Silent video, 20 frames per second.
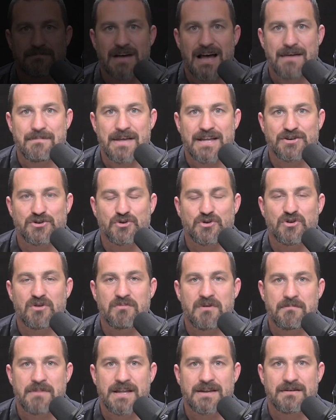I'm Andrew
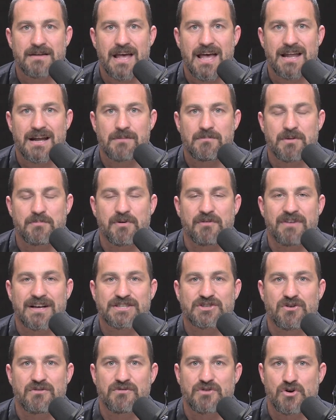Huberman, and I'm a
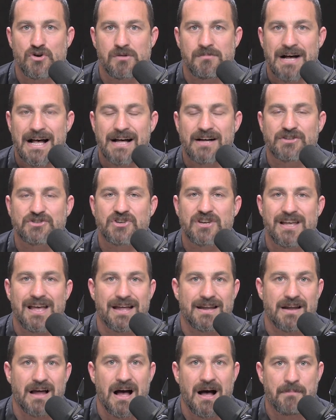professor of neurobiology
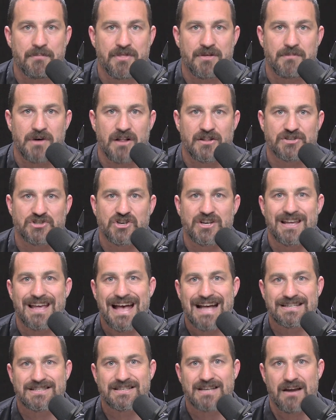and ophthalmology
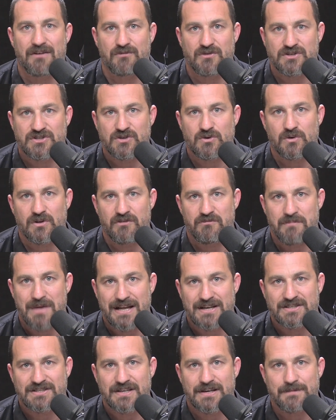at Stanford School of
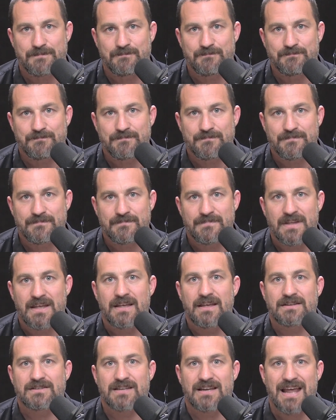Medicine.
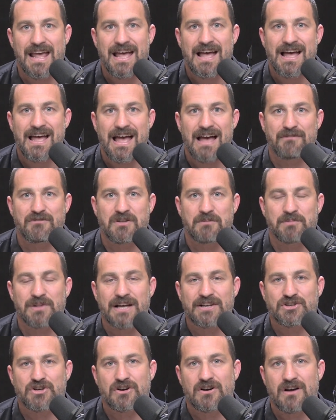Today, I have the
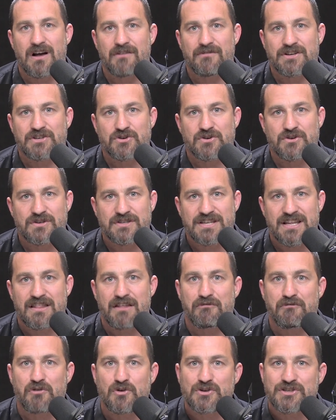pleasure of introducing
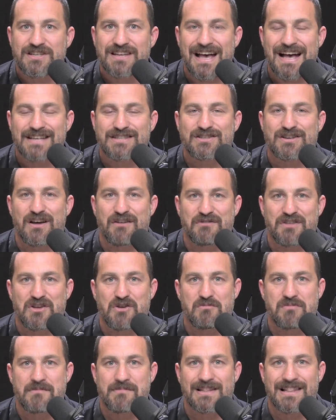the first guest of the
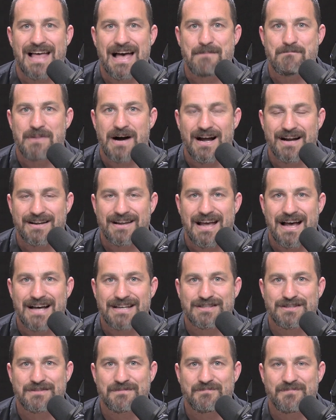Huberman Lab
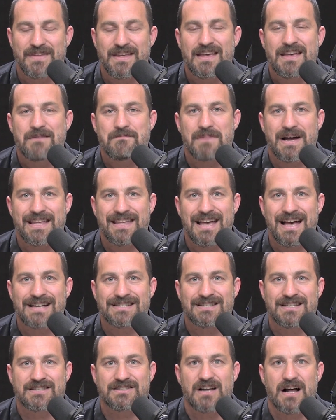podcast. My
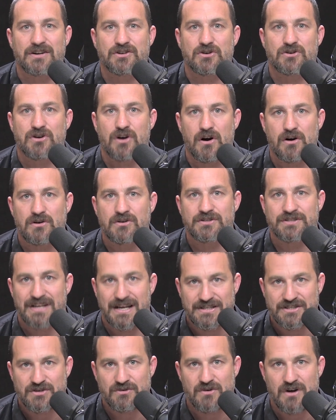guest is Dr. Karl
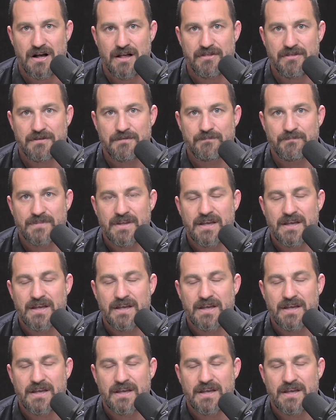Deisseroth.